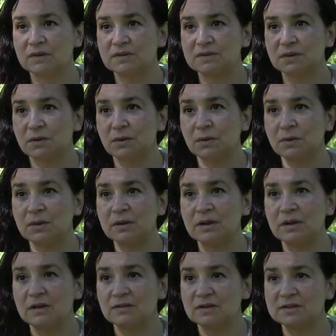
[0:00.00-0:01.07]
So
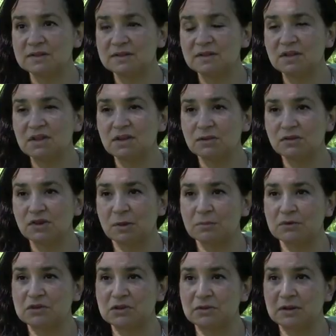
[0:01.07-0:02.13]
this is a huge
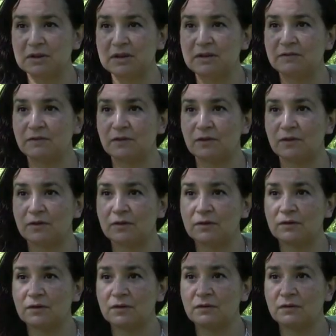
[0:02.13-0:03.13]
opportunity for